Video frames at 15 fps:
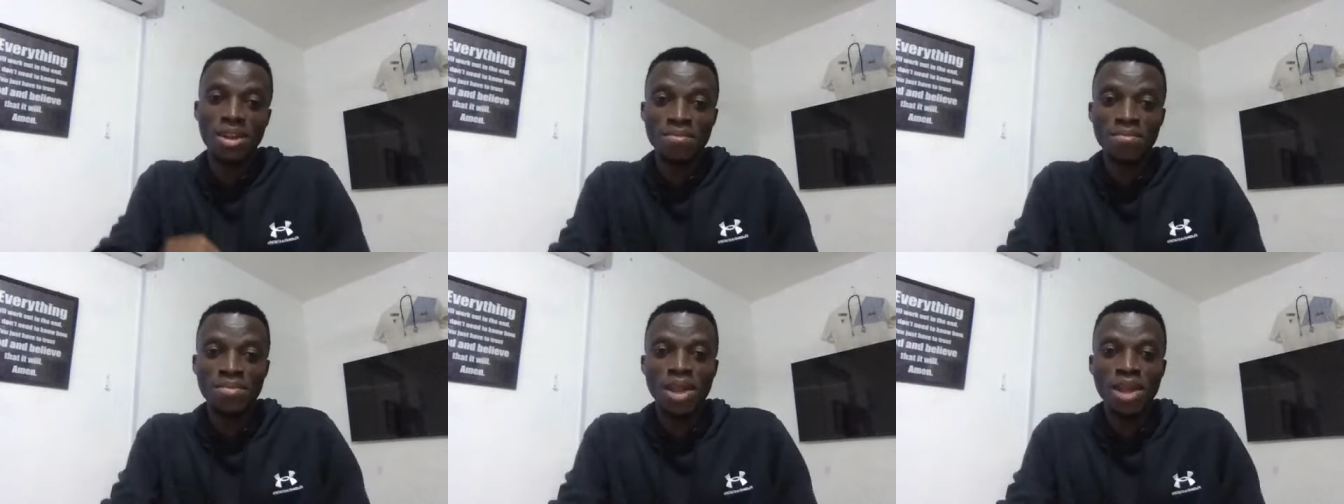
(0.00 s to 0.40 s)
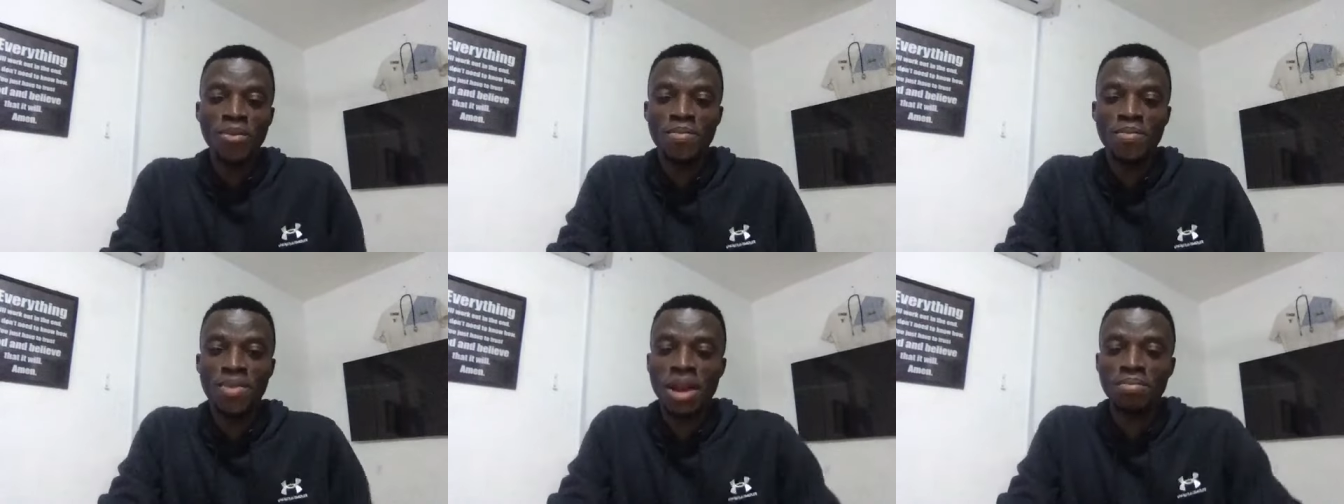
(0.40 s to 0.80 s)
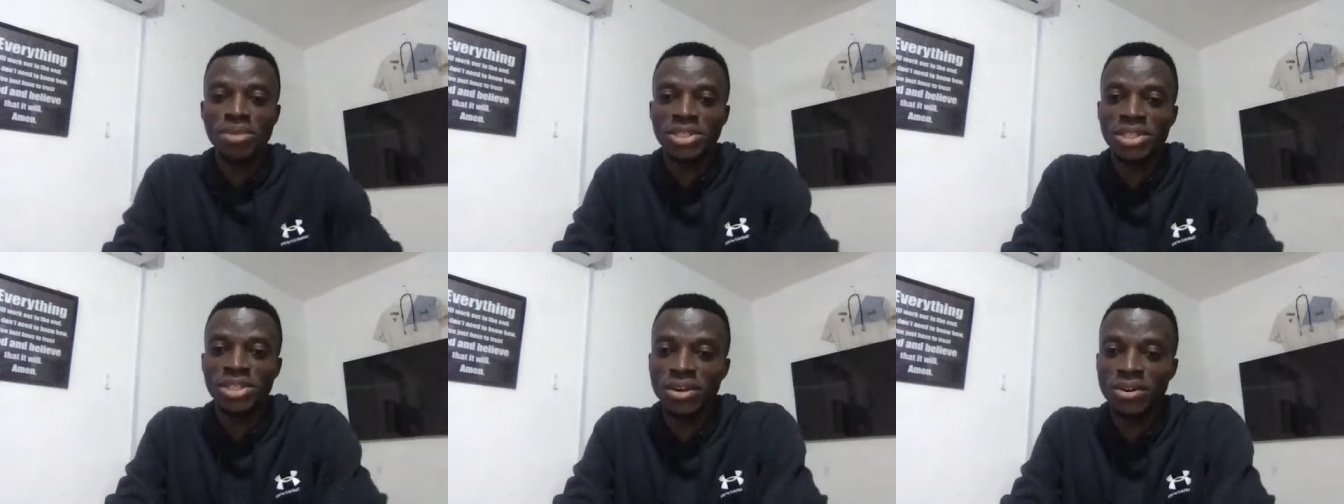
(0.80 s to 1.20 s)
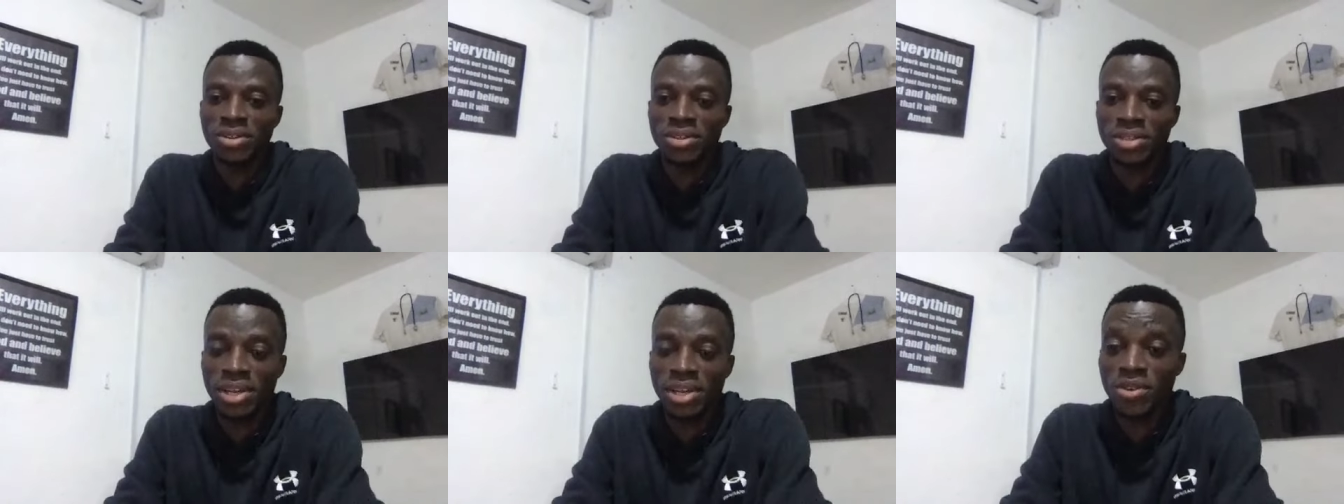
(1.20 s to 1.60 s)
ebi a be a mekyia wo
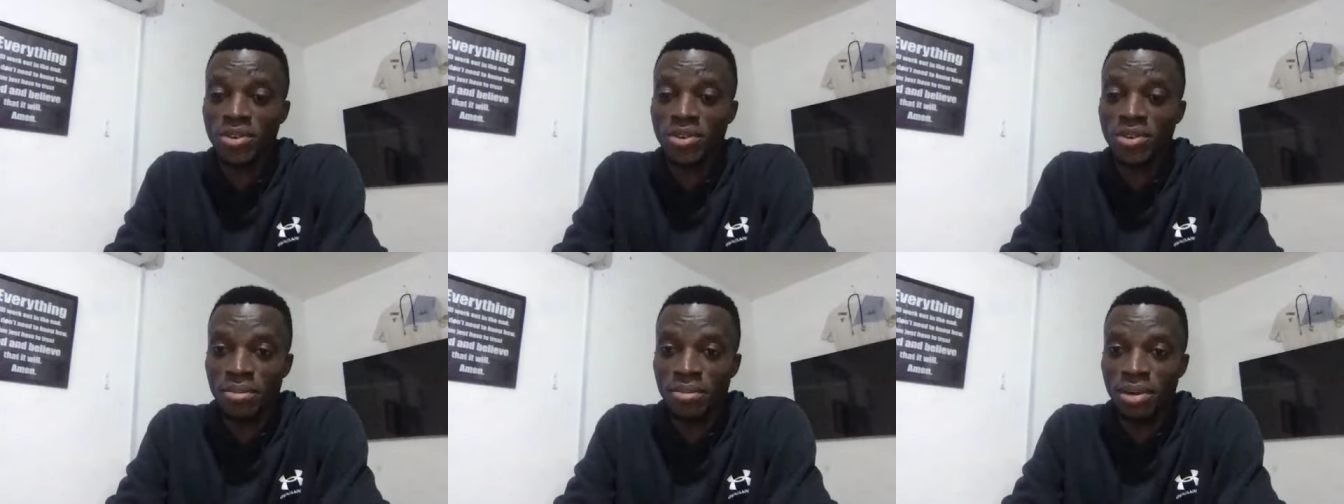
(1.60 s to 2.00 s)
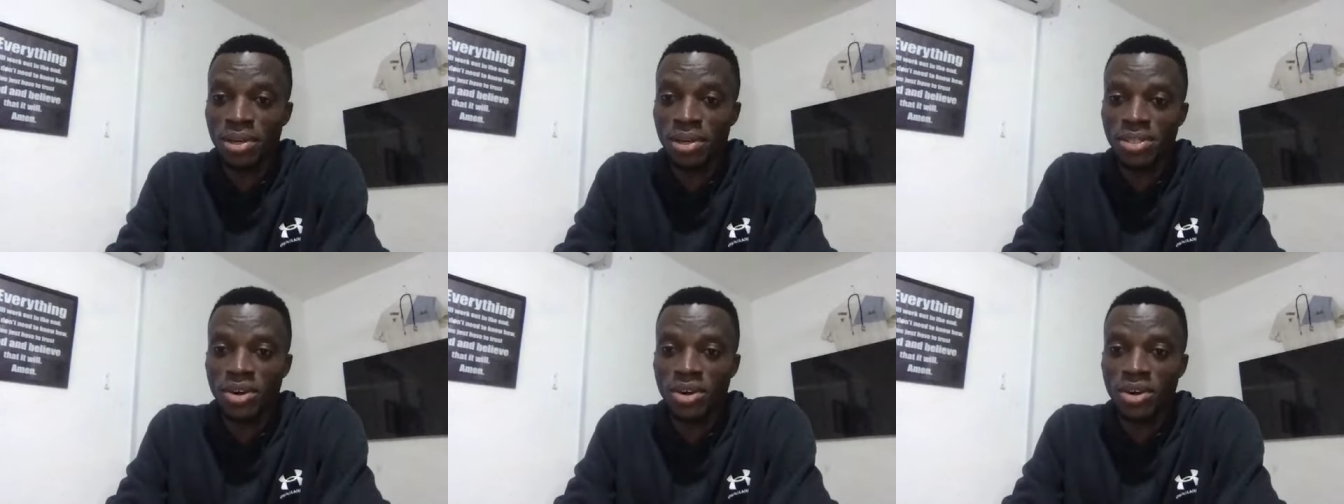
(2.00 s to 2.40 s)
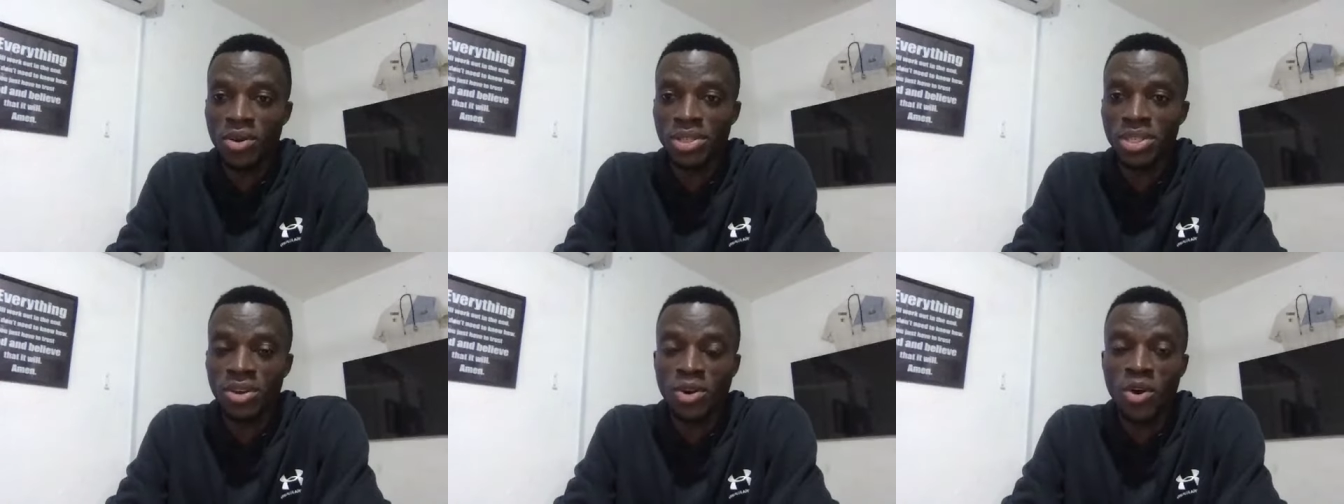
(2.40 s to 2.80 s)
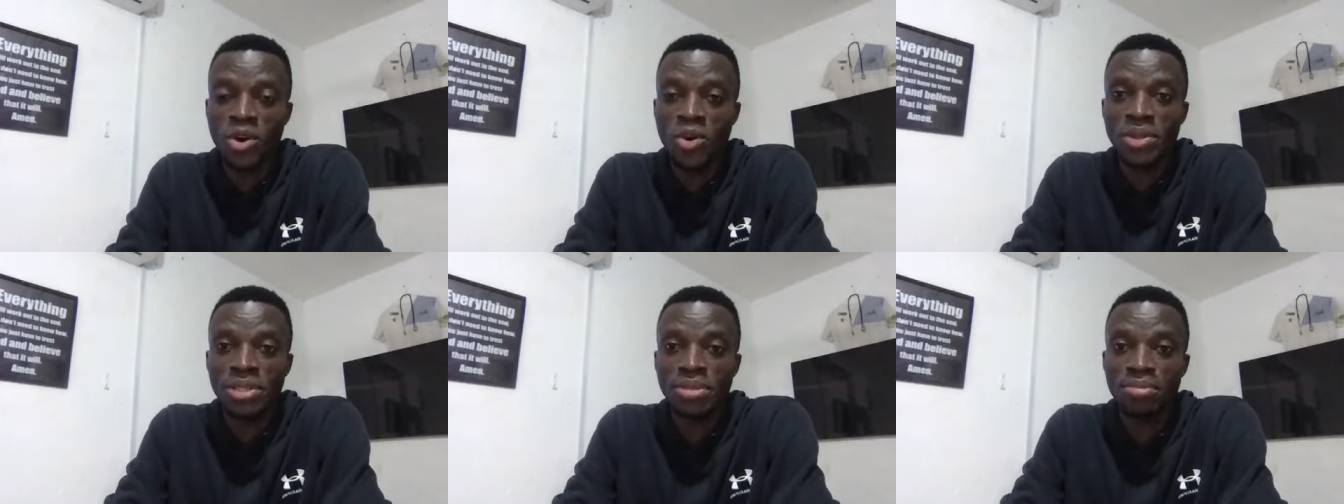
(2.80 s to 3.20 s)
thank you very much always and
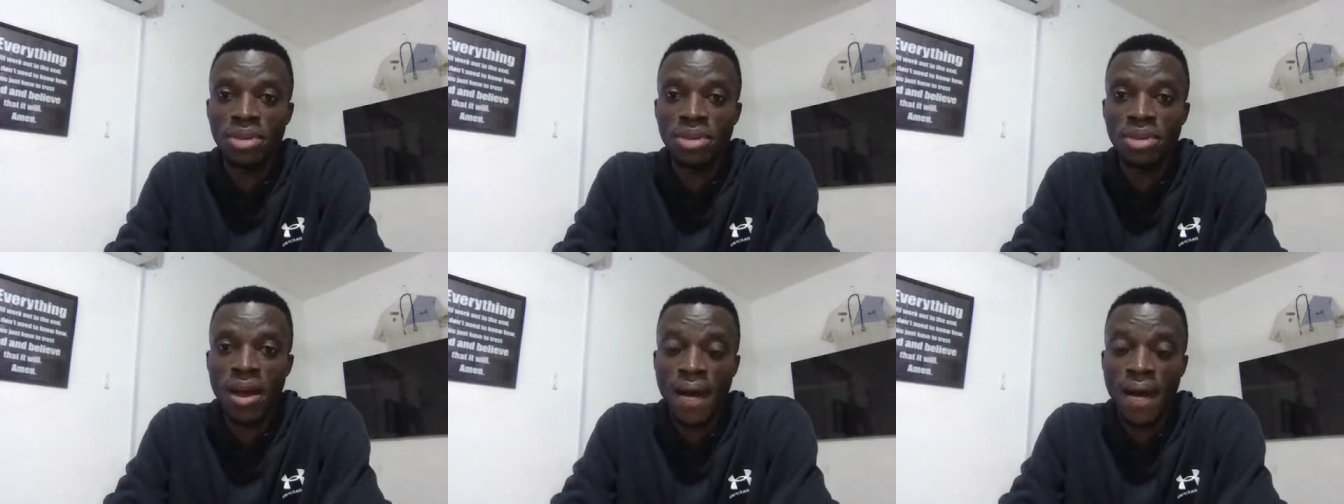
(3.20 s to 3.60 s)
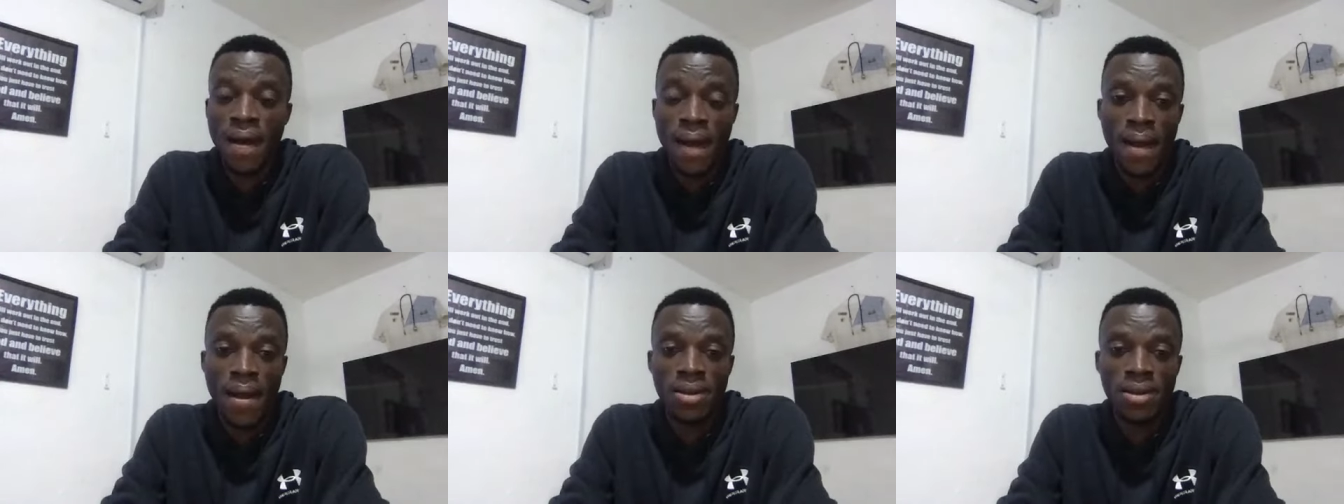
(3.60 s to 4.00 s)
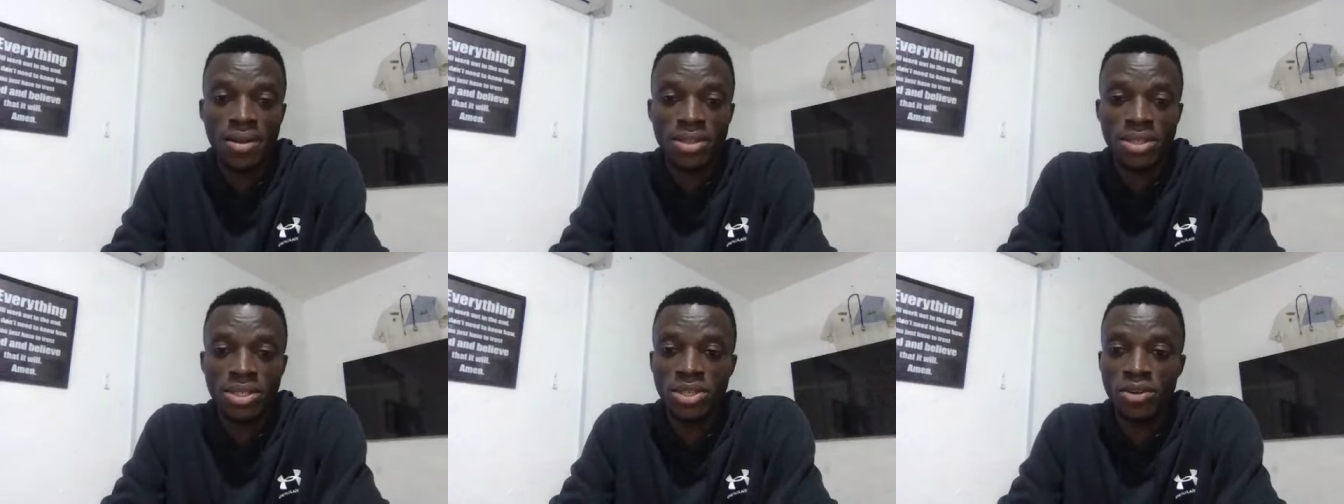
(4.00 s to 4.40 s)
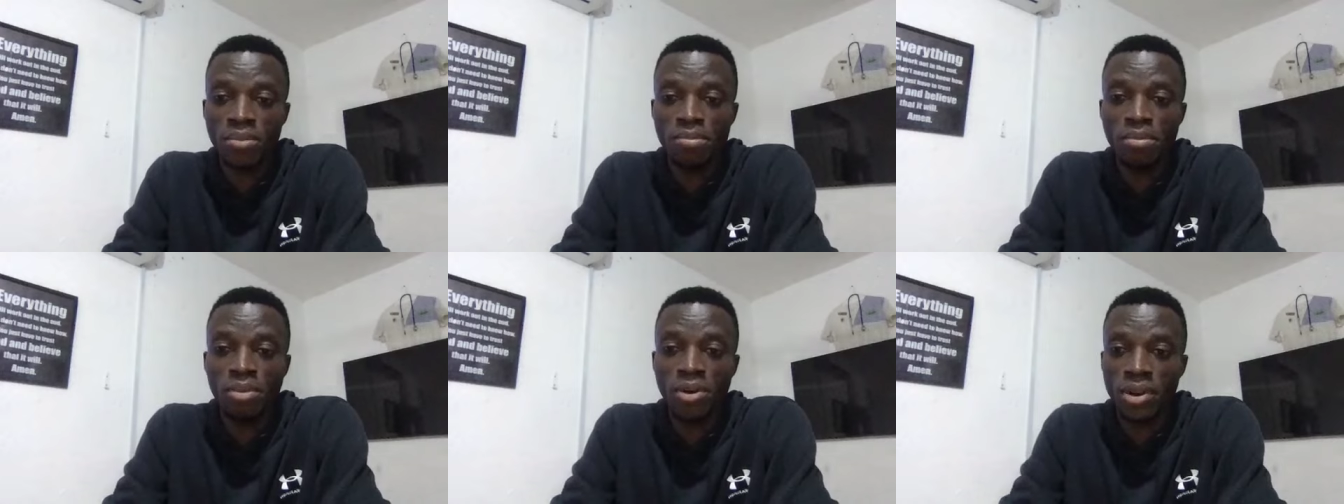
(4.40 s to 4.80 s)
always be a see you on
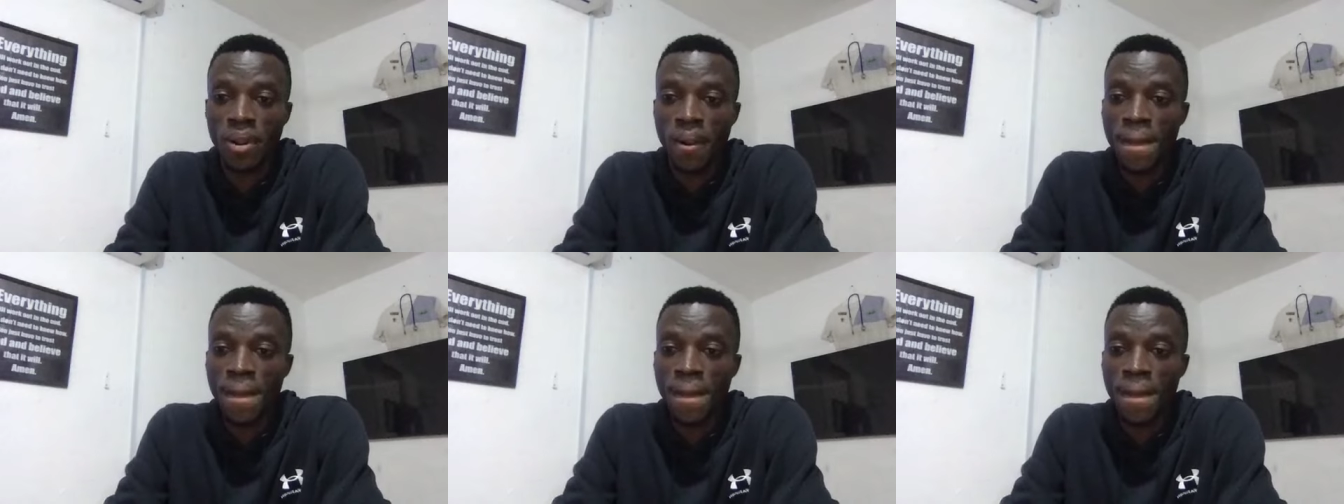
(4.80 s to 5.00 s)
board